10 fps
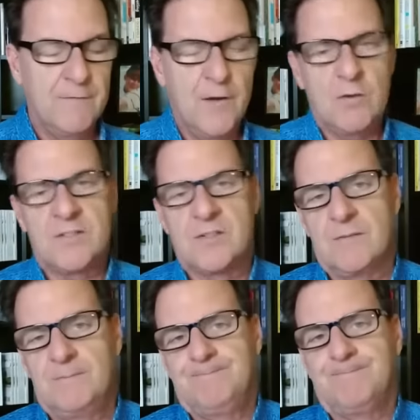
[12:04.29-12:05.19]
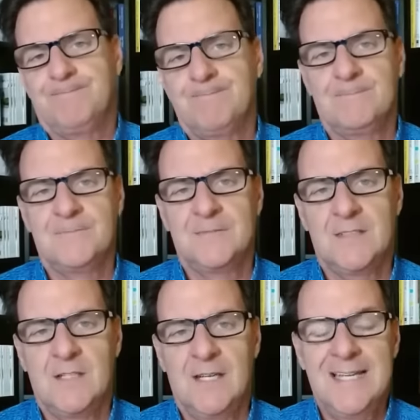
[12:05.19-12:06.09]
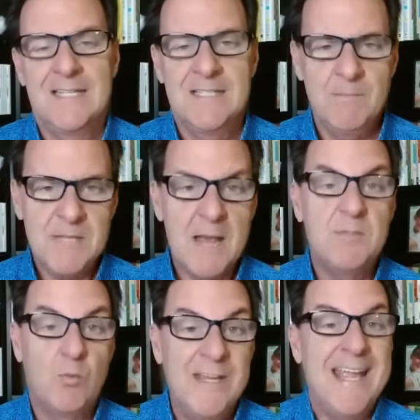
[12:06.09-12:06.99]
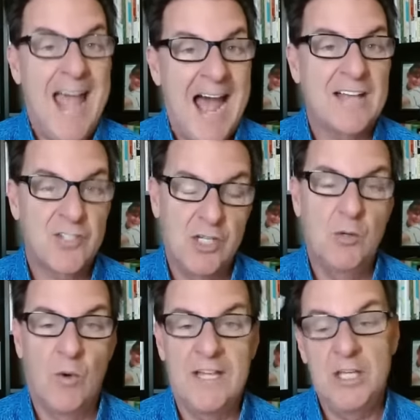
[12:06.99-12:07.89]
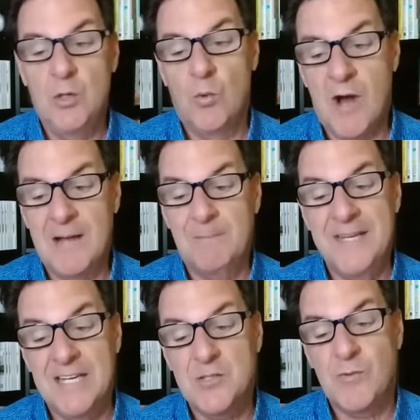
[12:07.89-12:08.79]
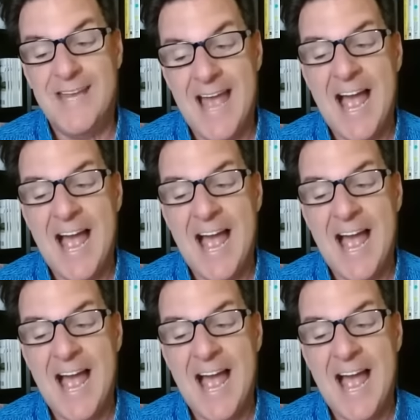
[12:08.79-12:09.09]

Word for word: Folks, sometimes we ask you what you want because we